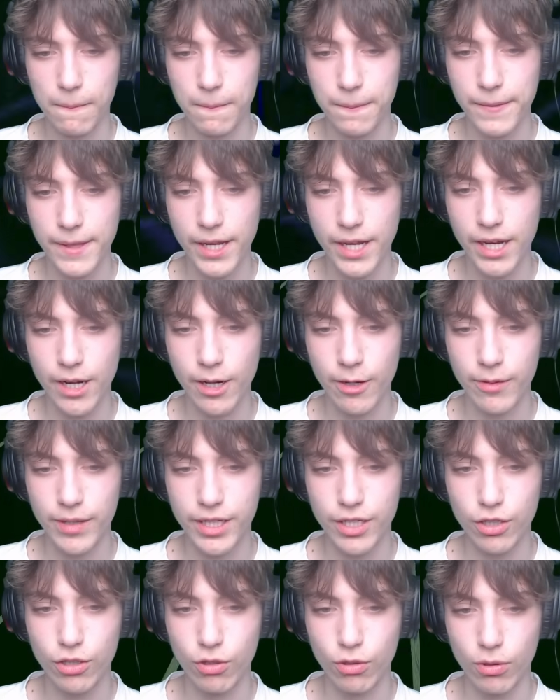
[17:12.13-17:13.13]
There we
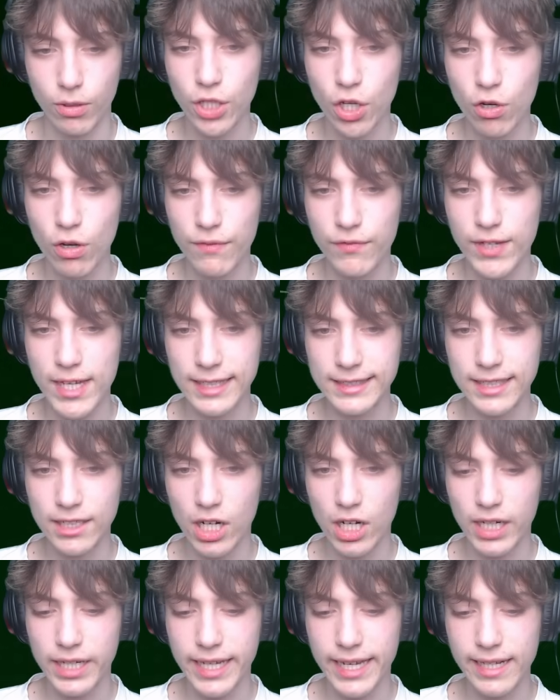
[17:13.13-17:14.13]
go. So, if you get the
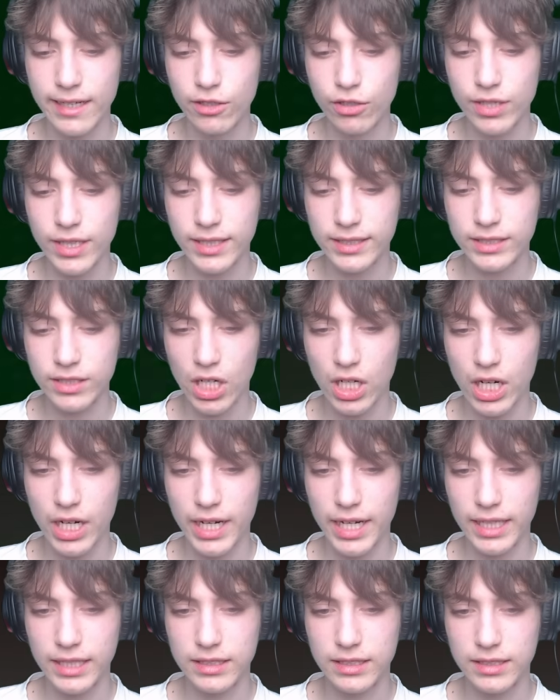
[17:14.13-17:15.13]
arcane looking star,
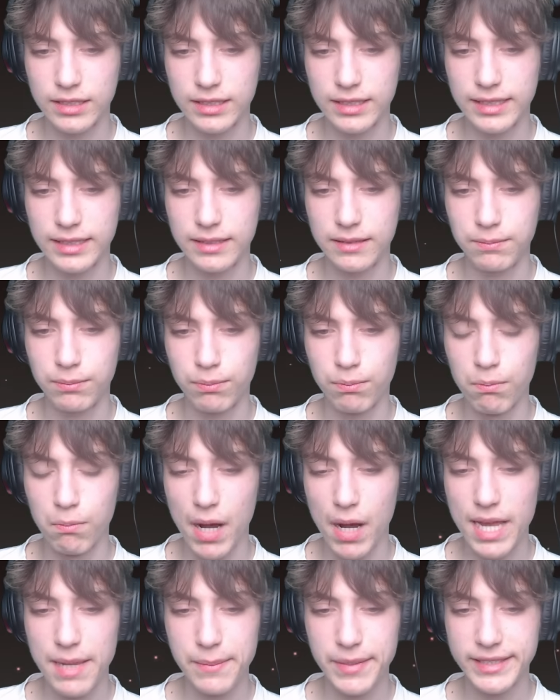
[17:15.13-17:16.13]
it
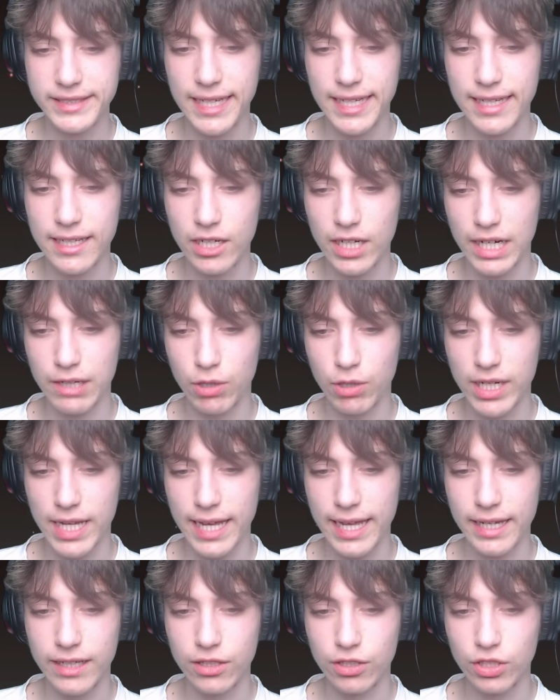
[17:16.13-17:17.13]
might be Sailor, and we're
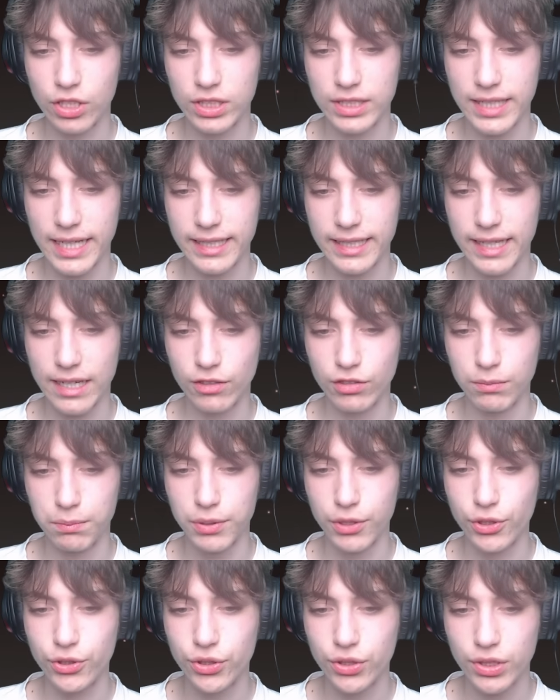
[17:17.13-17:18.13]
getting another 10,000
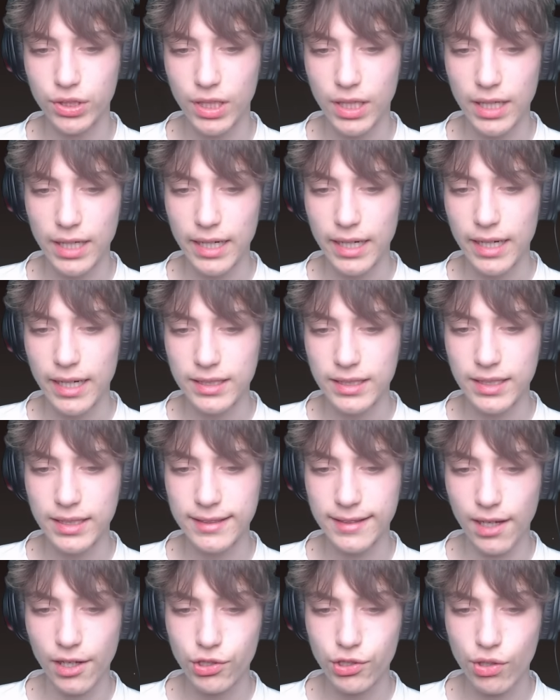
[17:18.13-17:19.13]
plus. This
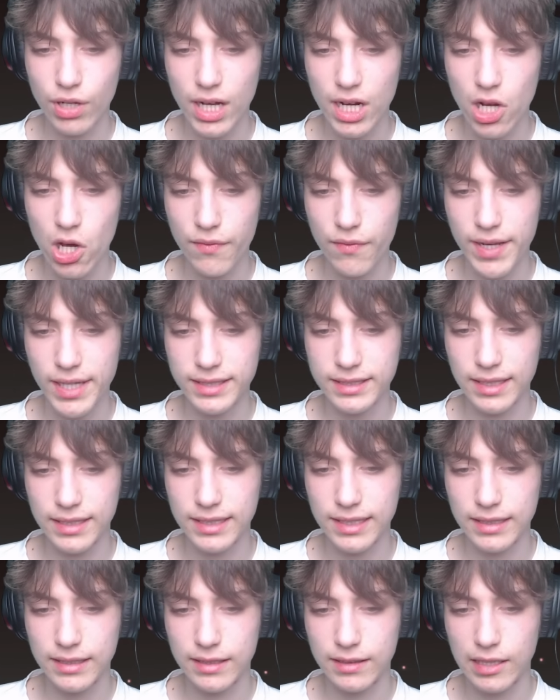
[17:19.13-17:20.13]
is also kind of obvious.
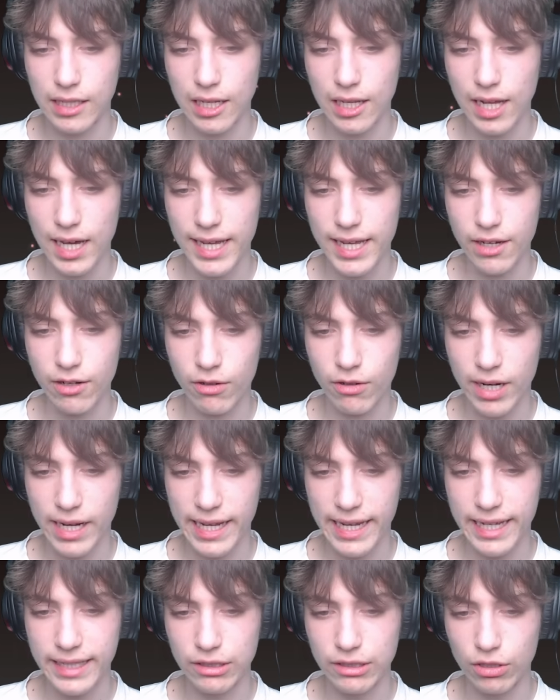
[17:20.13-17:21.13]
It's light
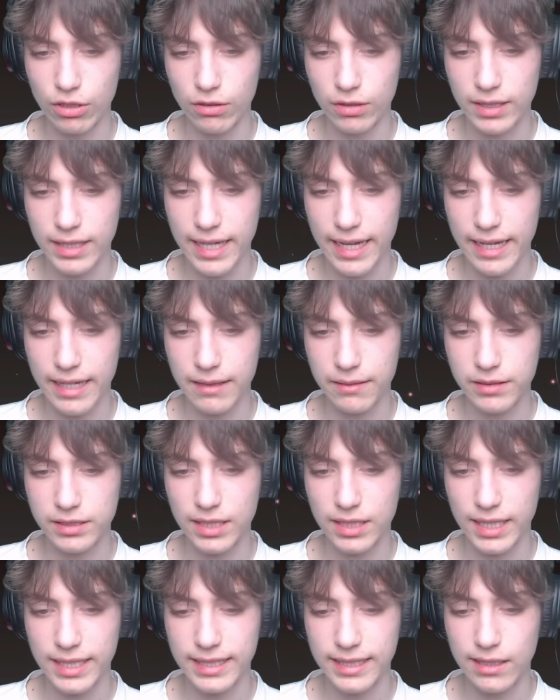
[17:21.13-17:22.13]
red or getting
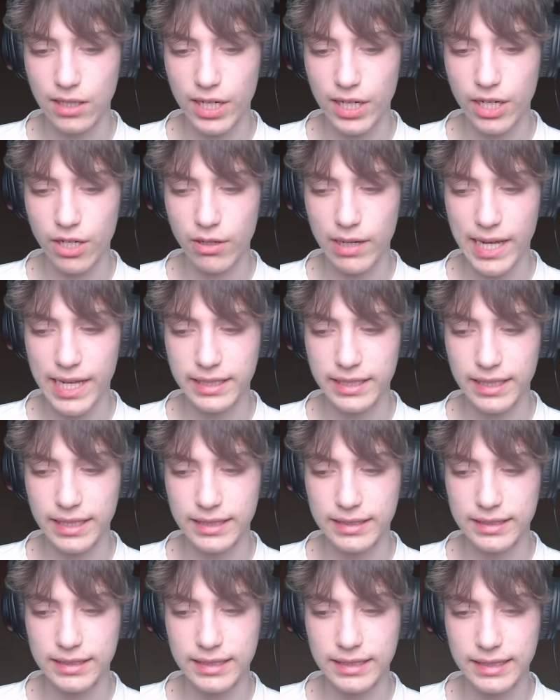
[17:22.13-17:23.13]
slightly lighter red.
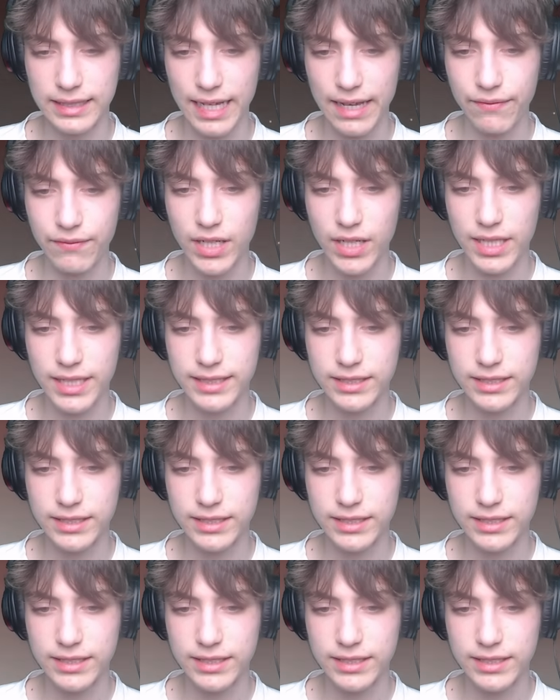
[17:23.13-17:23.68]
It's definitely